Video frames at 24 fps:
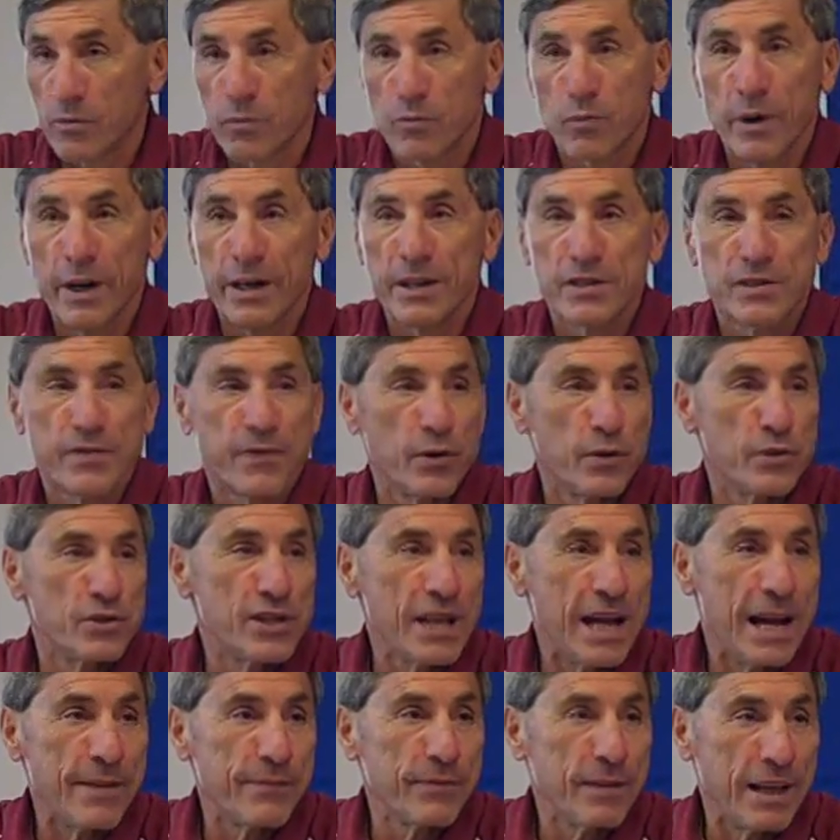greatest
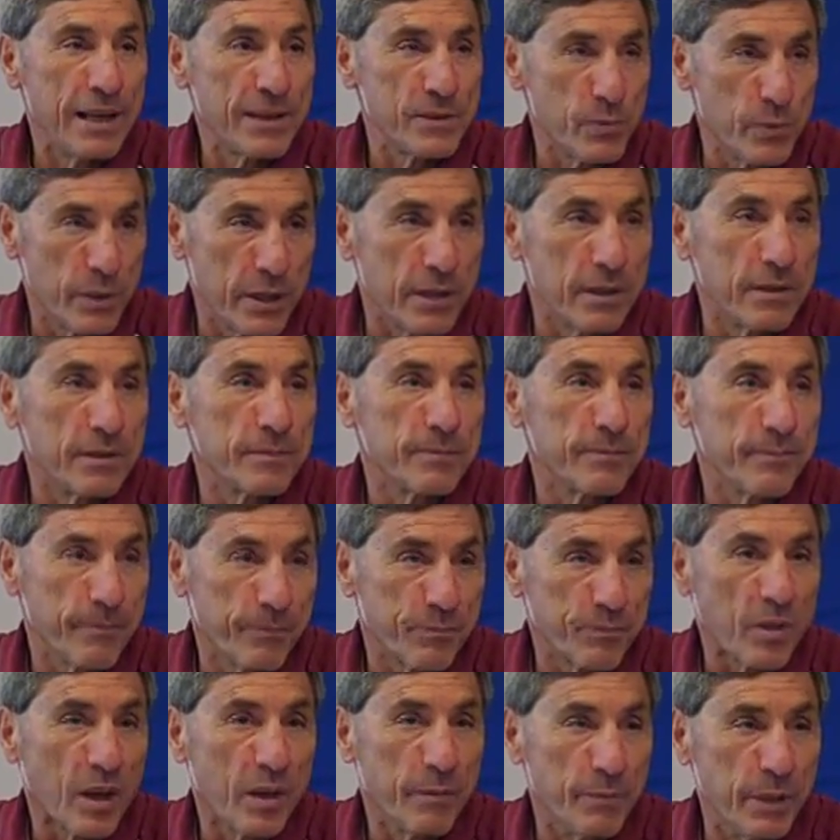first half last week.
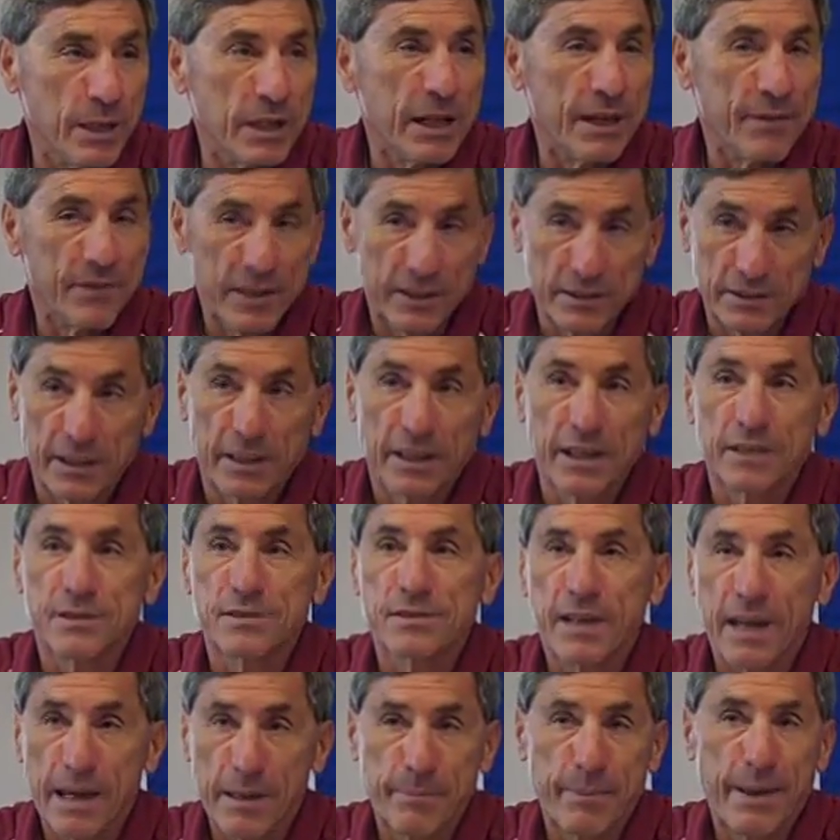But I think the
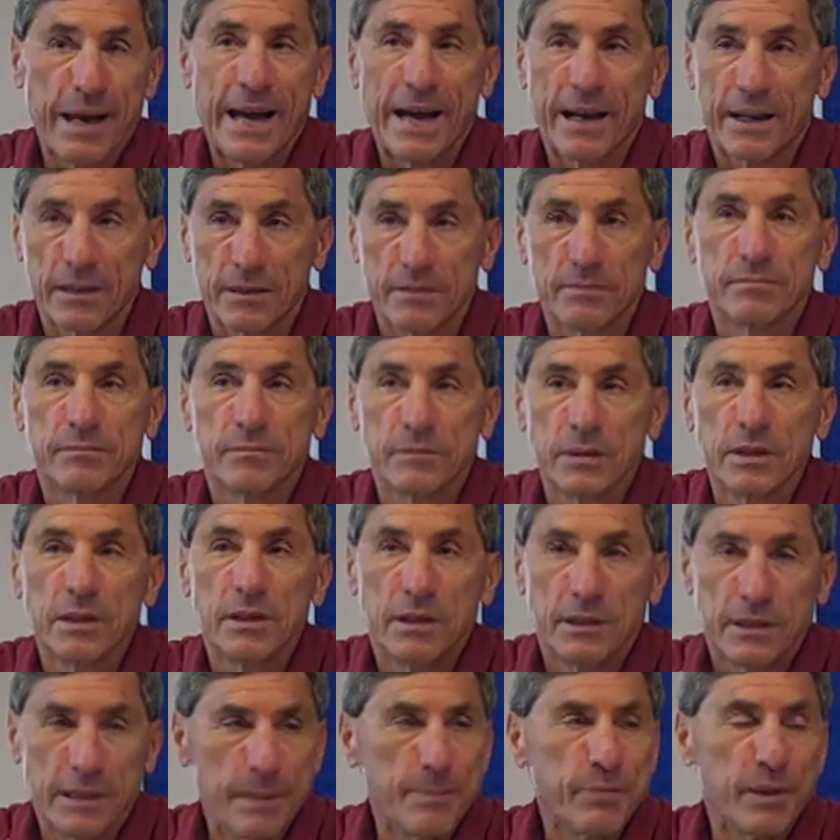kids came back and
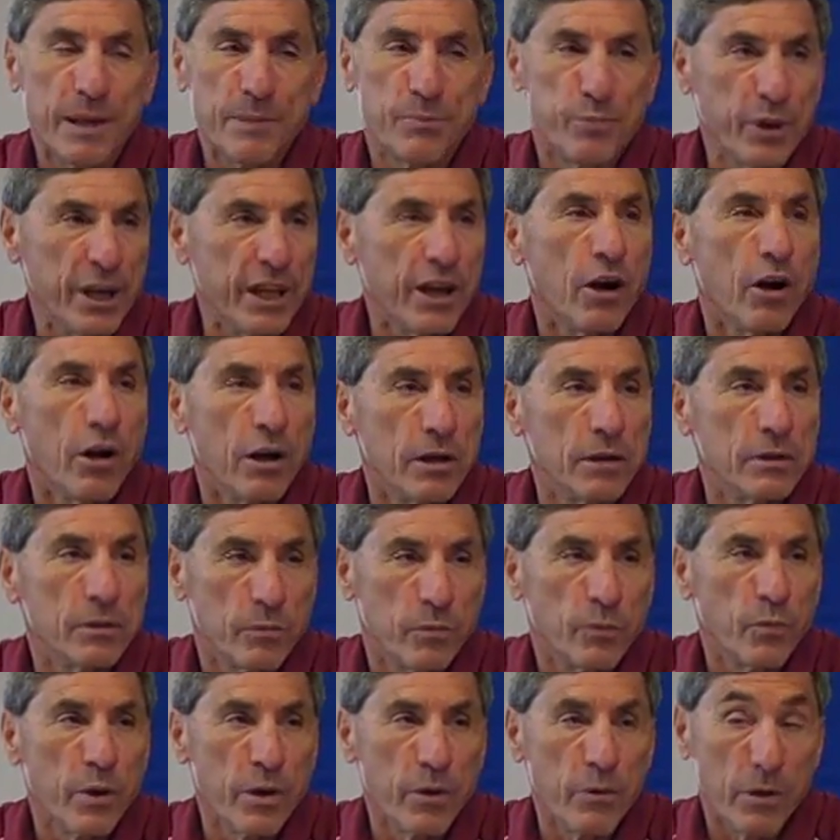they played pretty hard.
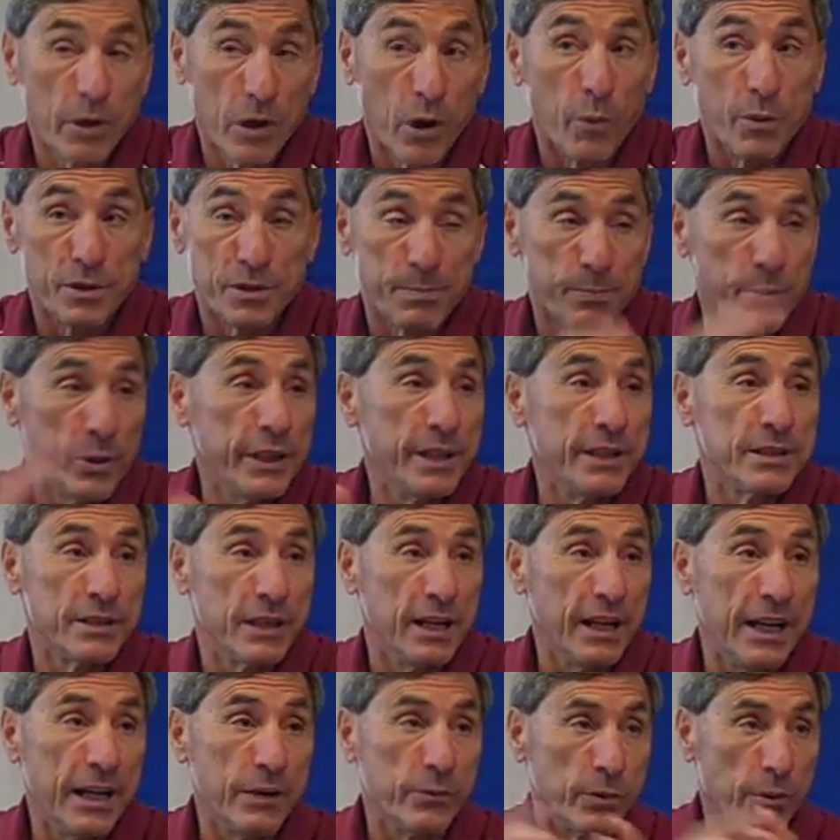We weren't always pretty
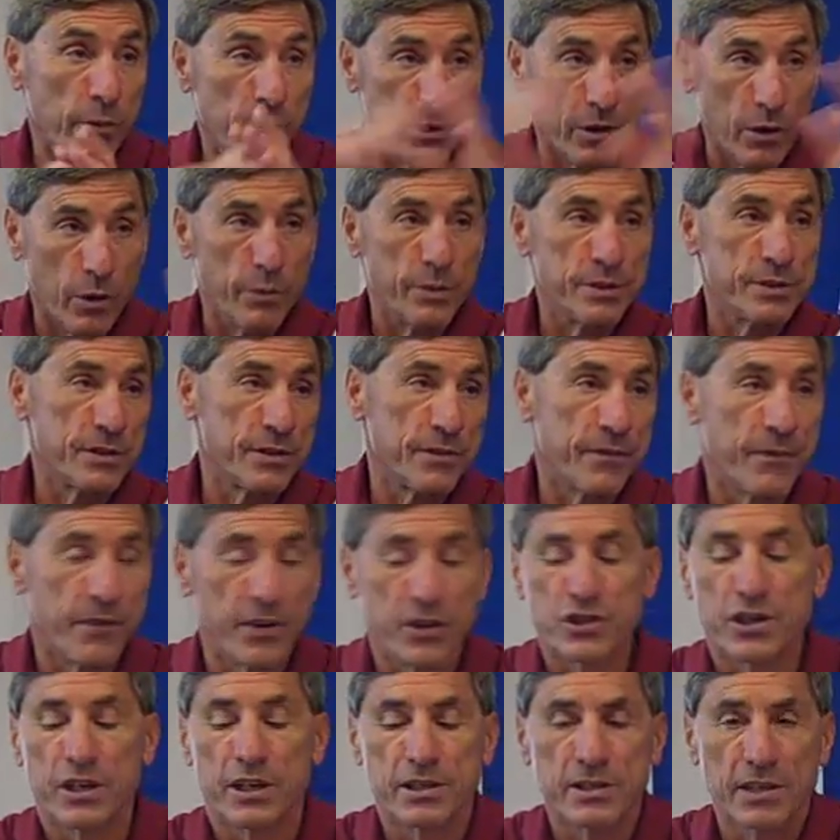today. We weren't always
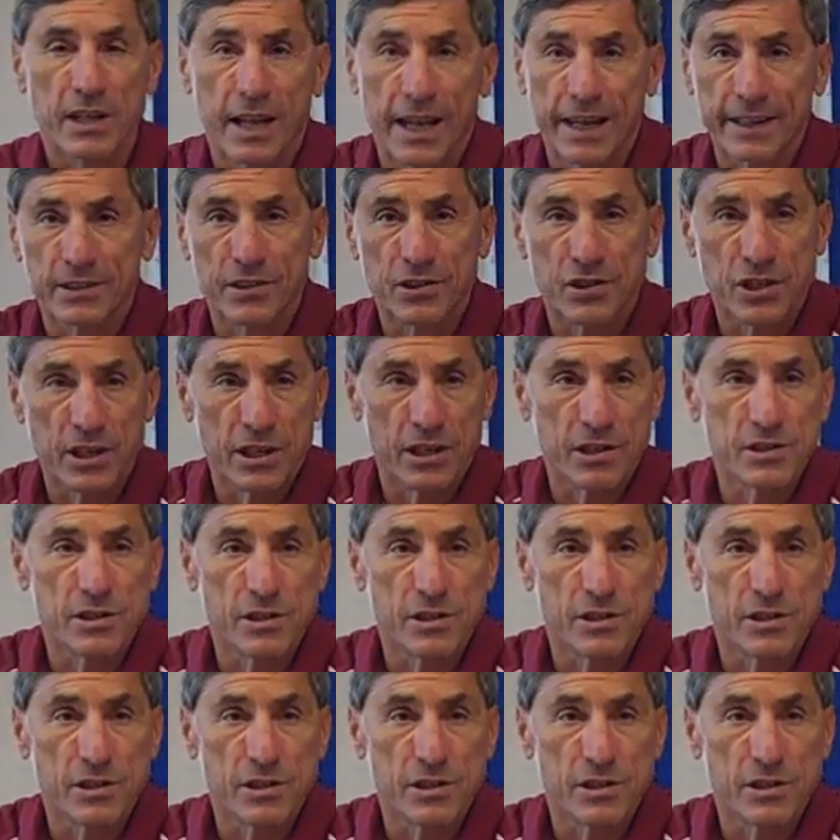efficient as I'd like to see